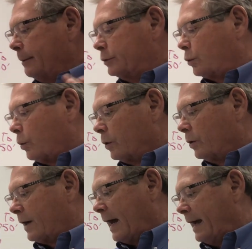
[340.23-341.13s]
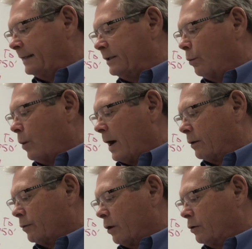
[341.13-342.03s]
squirrel cage and
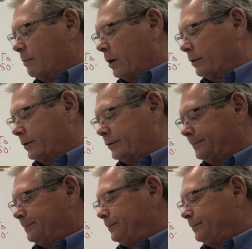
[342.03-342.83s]
wound rotor motors.